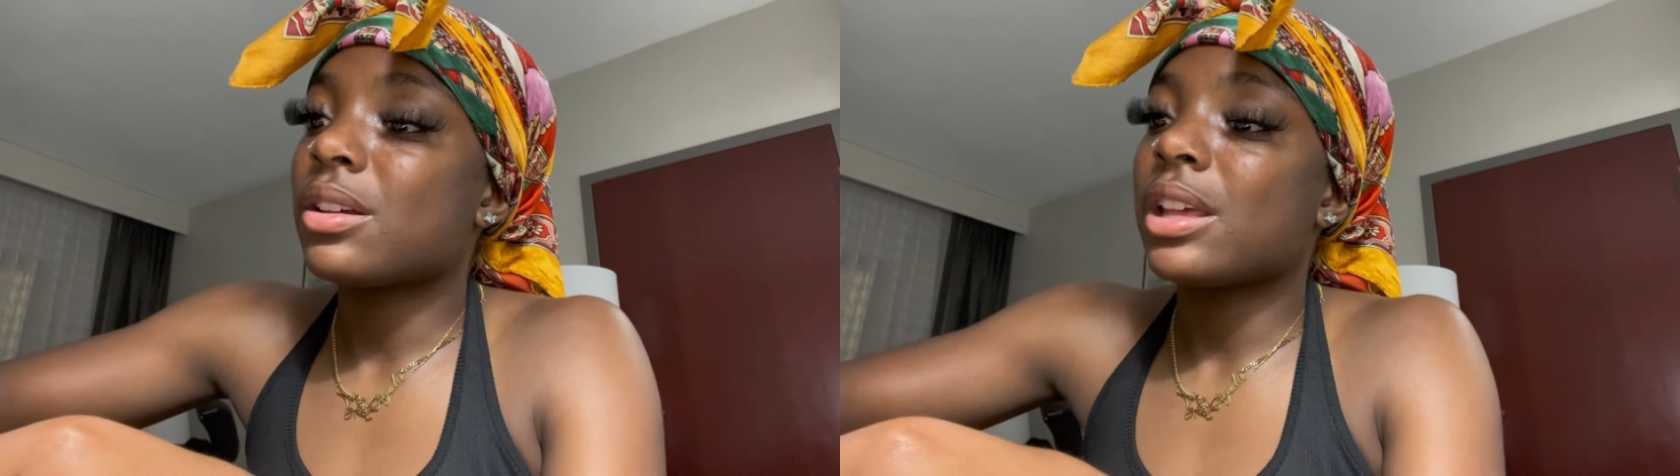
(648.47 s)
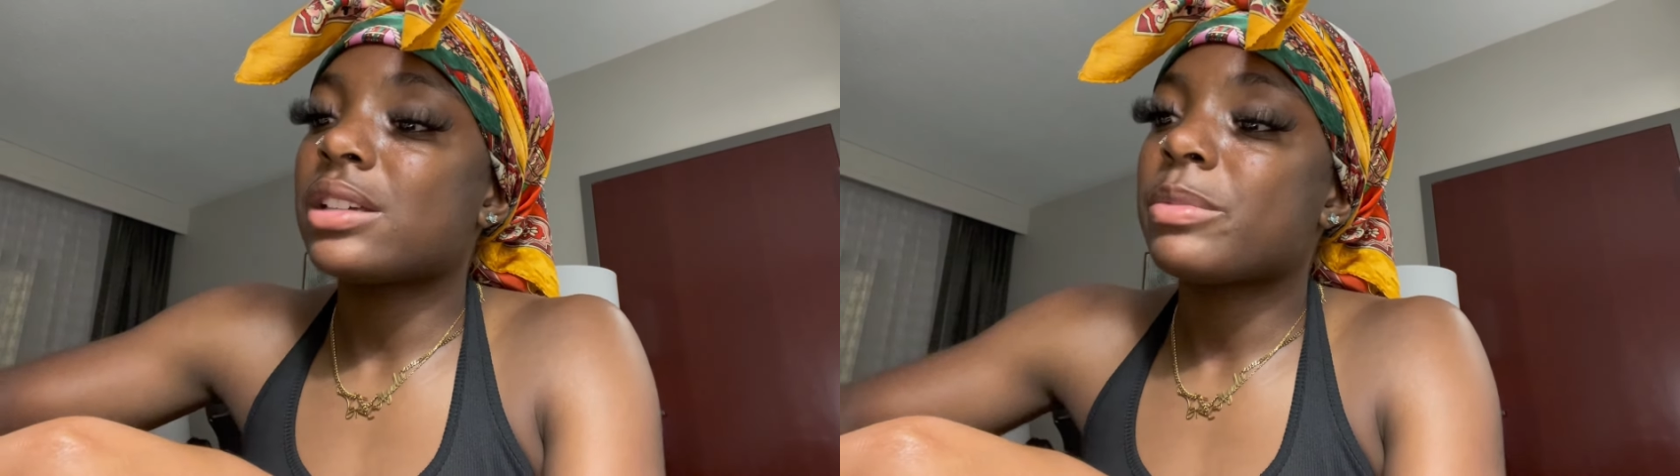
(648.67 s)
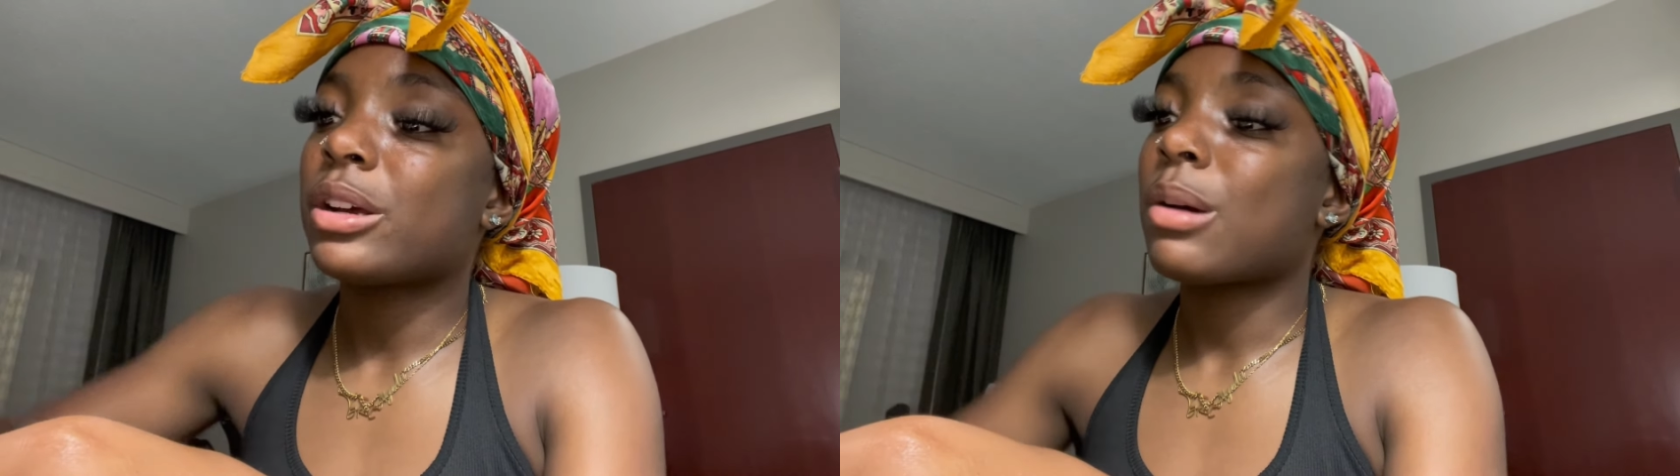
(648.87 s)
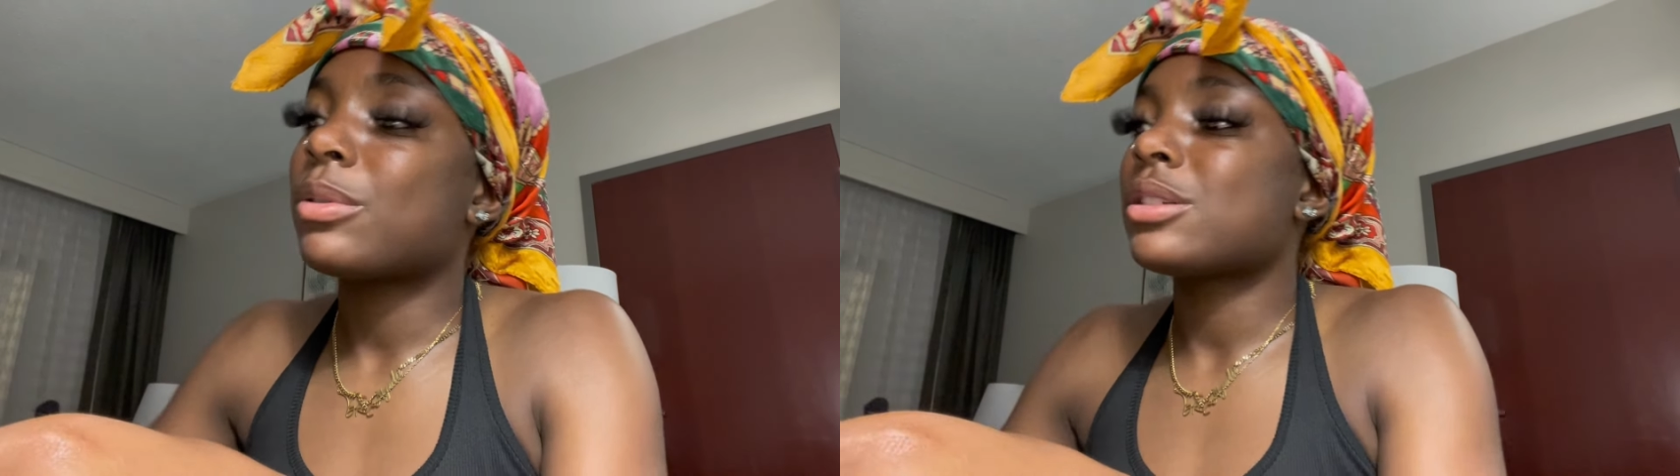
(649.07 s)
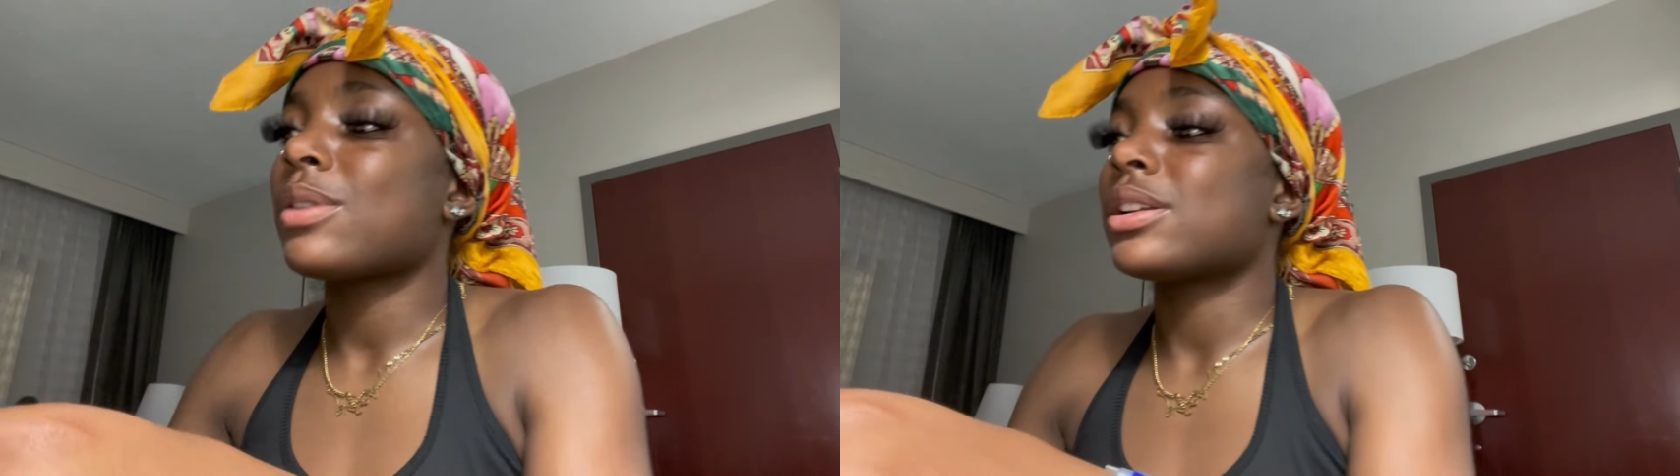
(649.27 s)

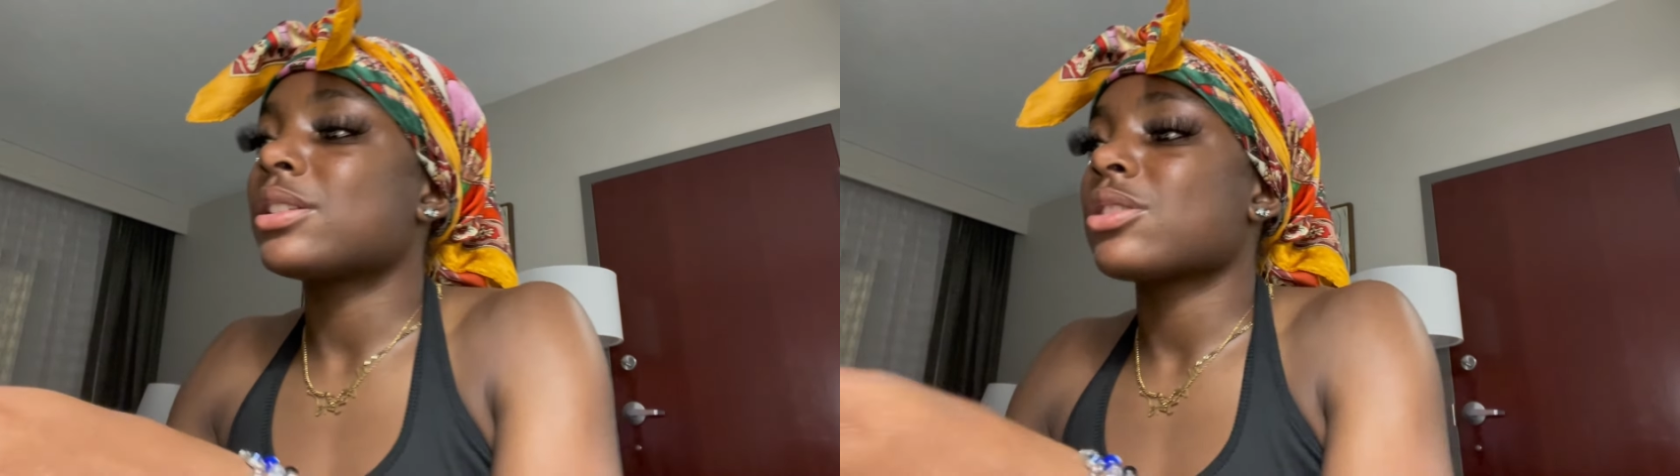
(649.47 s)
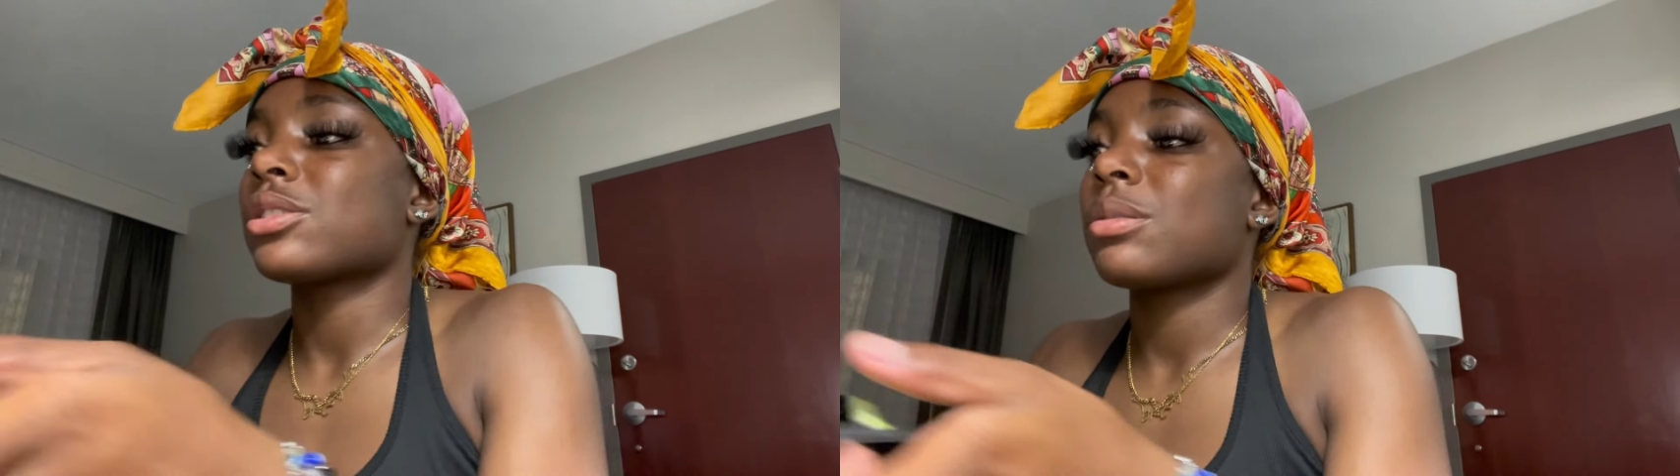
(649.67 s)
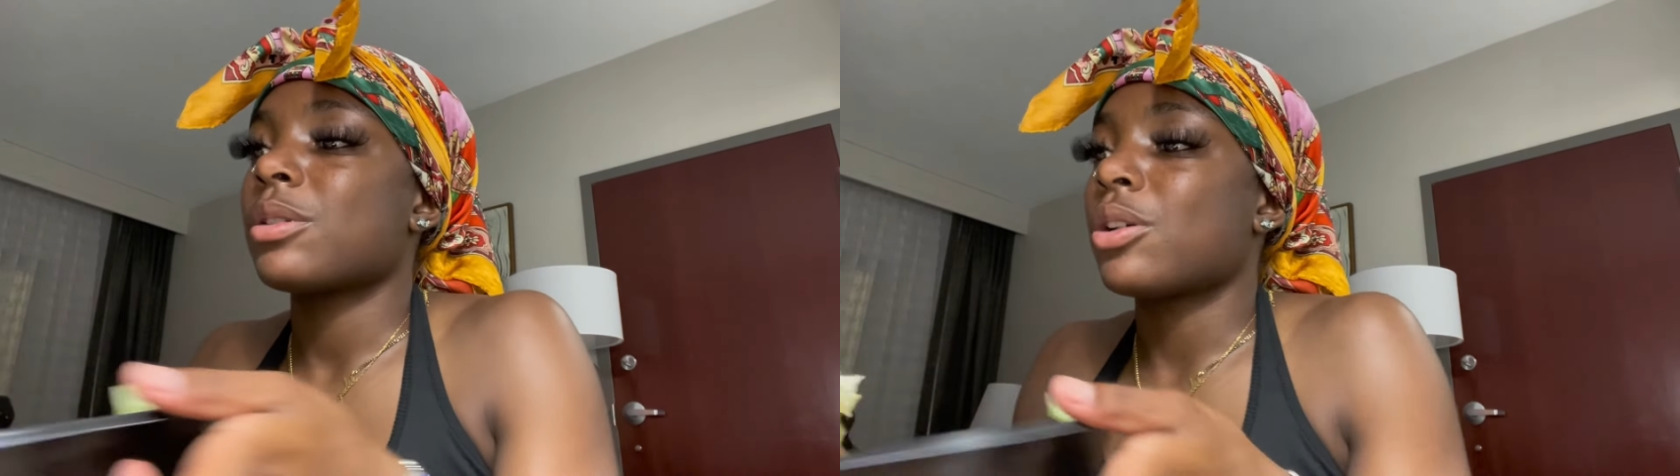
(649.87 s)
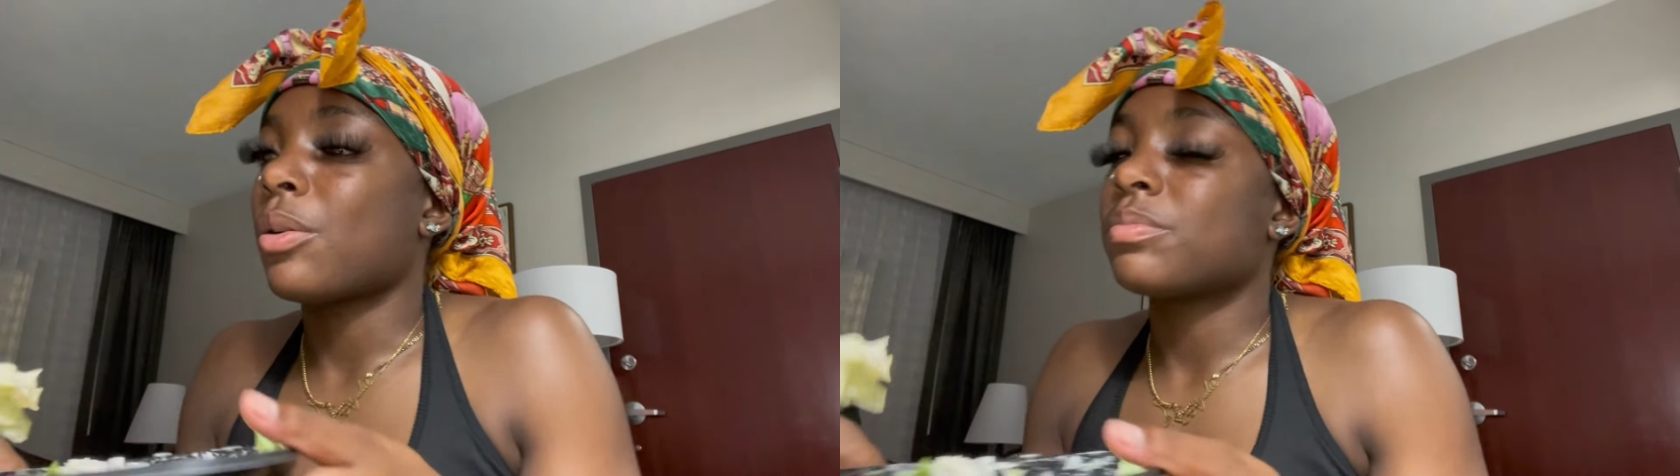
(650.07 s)
couple days where I didn't talk to him at all.